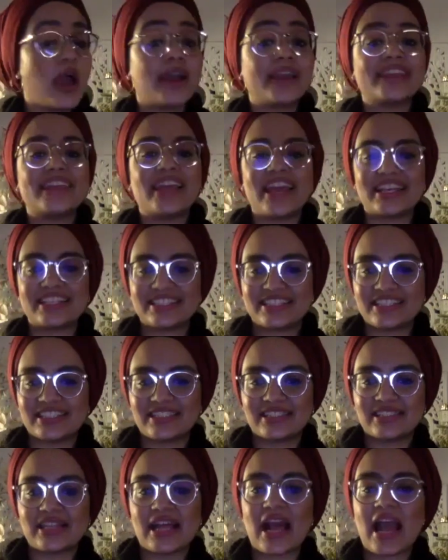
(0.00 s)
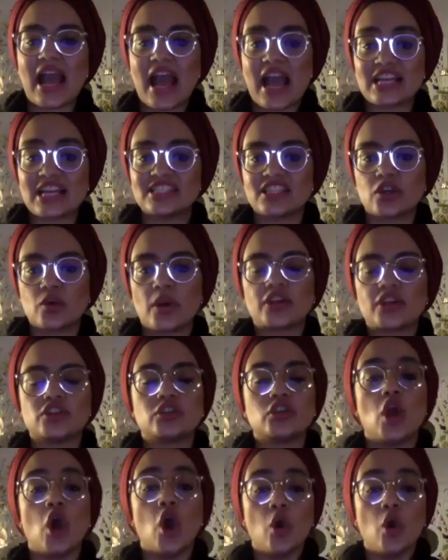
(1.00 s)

yes, ask the question.